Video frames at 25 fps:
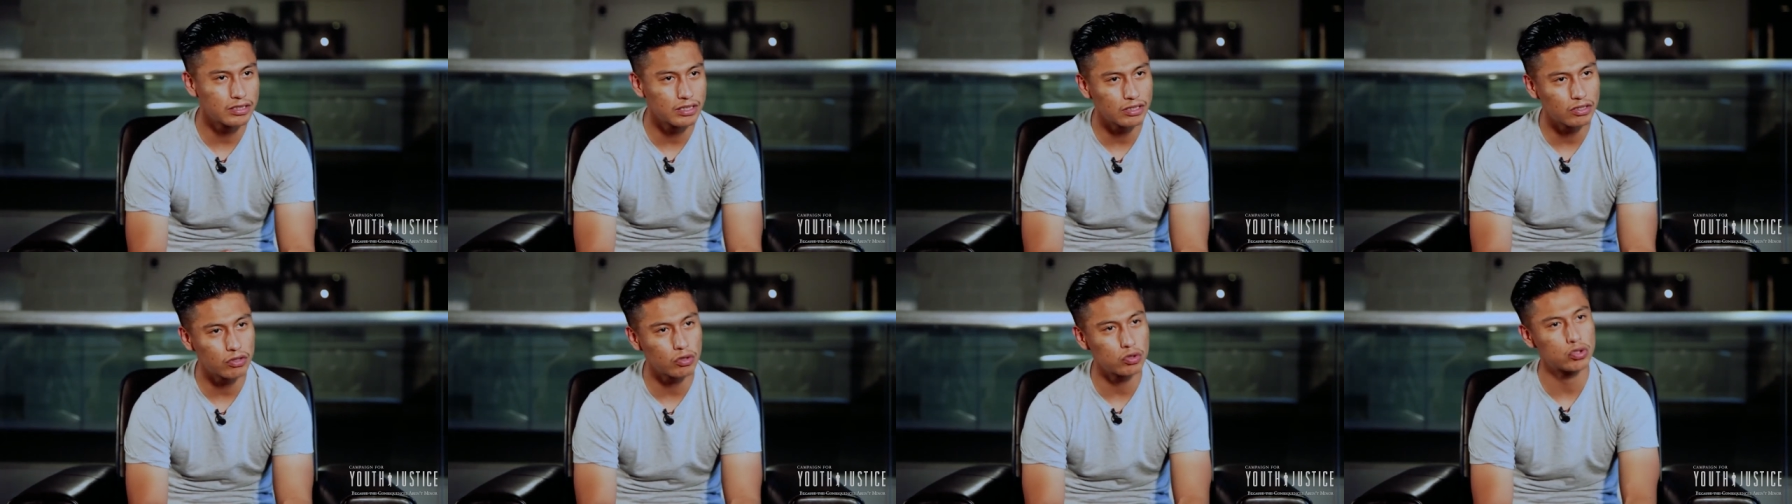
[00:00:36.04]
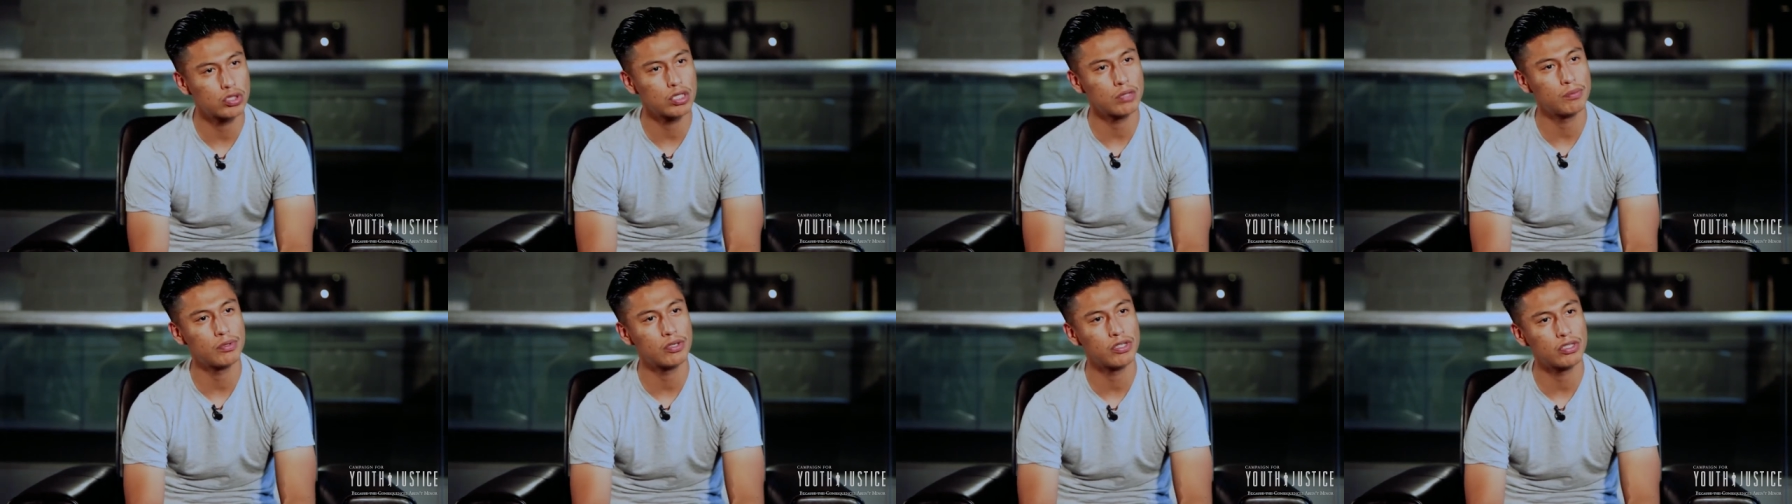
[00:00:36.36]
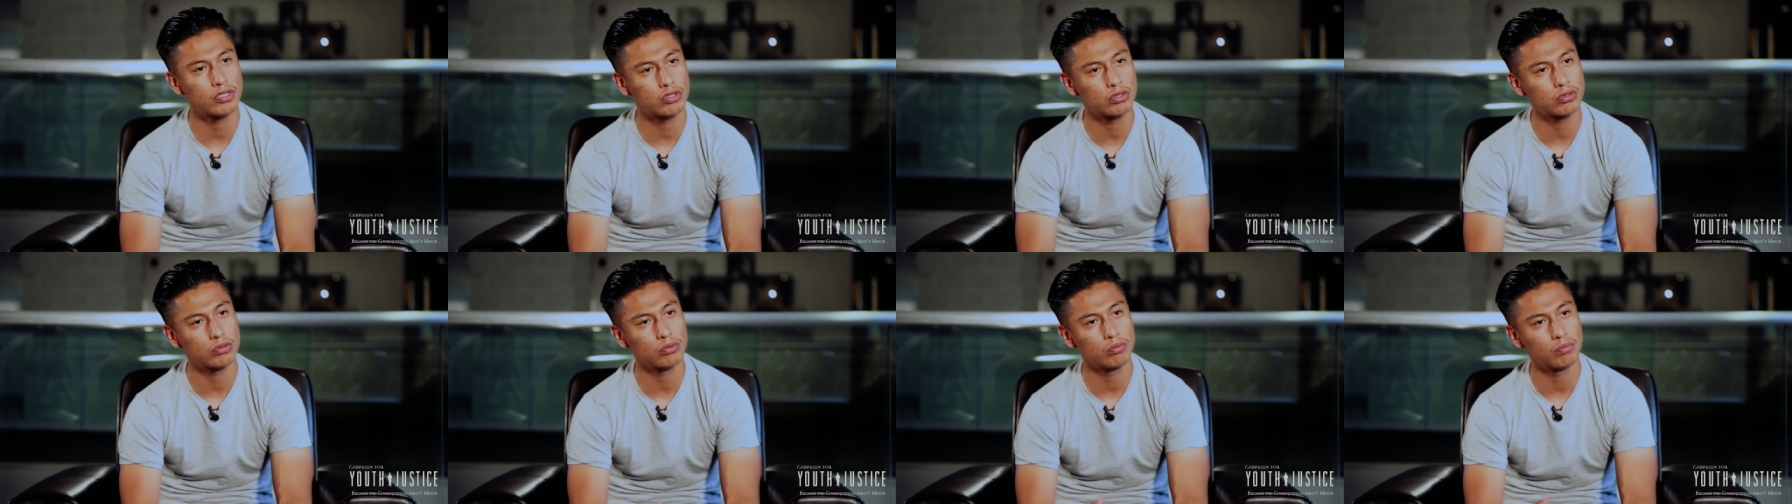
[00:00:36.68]

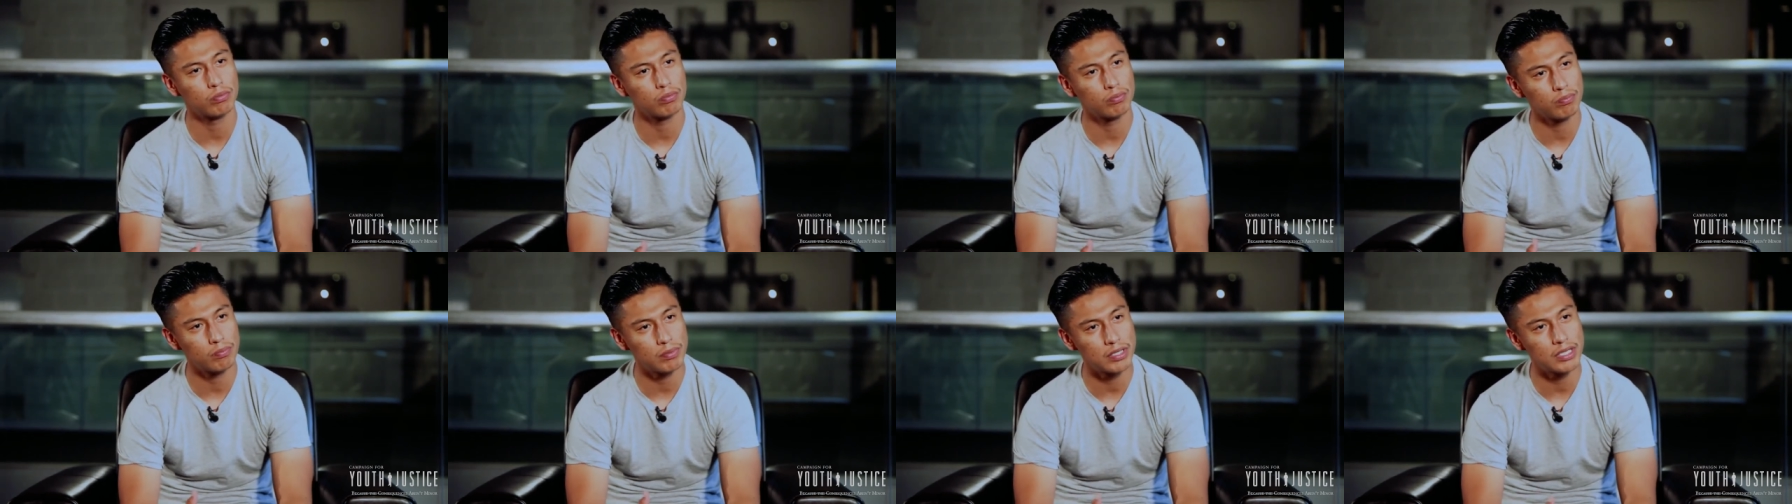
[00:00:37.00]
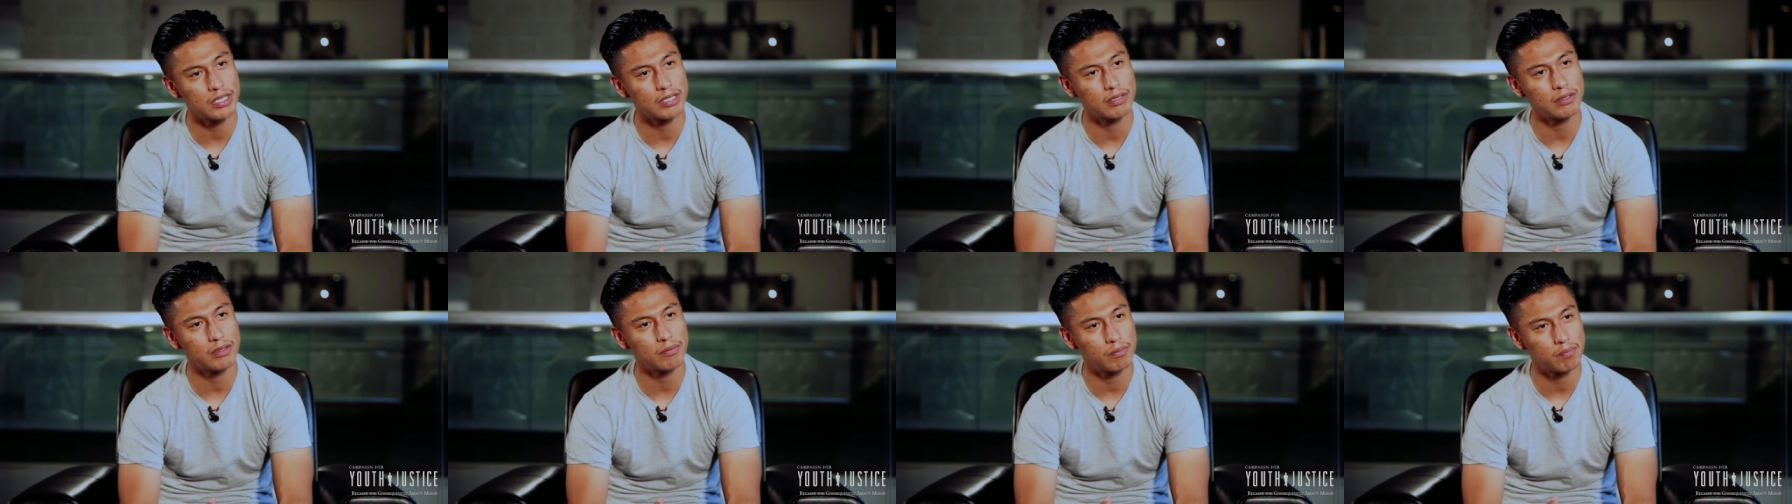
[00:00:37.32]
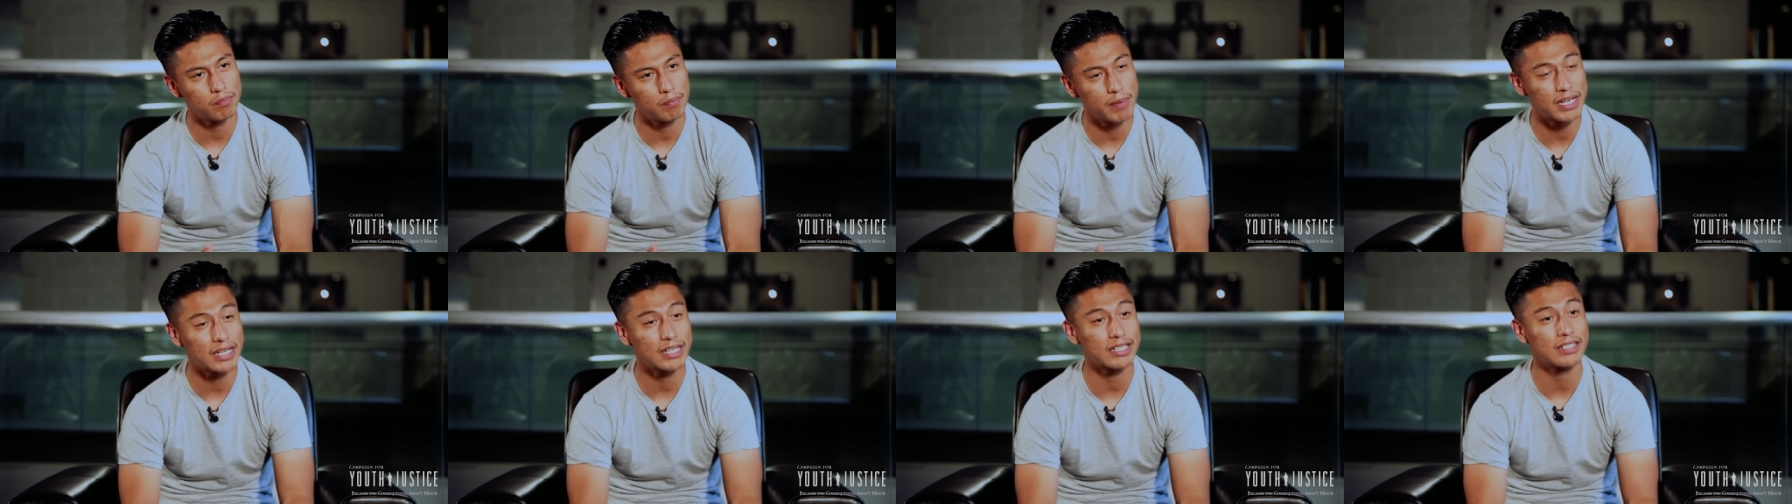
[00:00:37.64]
contributed to me
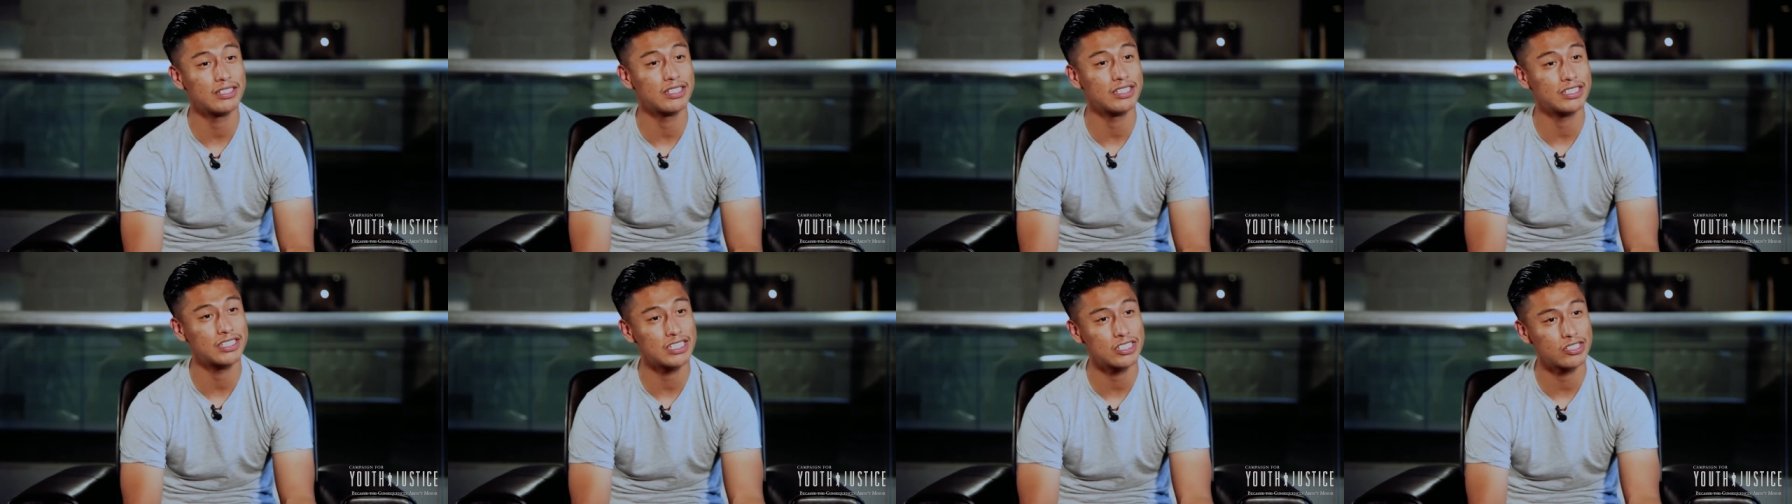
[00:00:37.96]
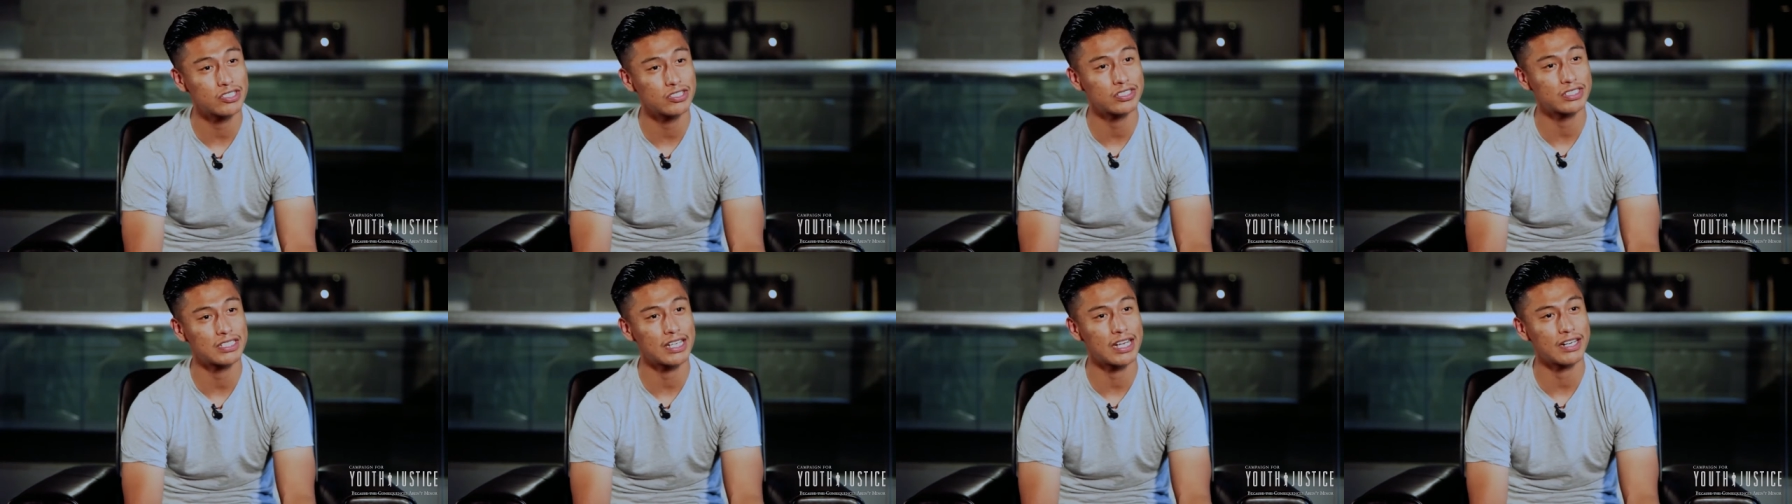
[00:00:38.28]
making decisions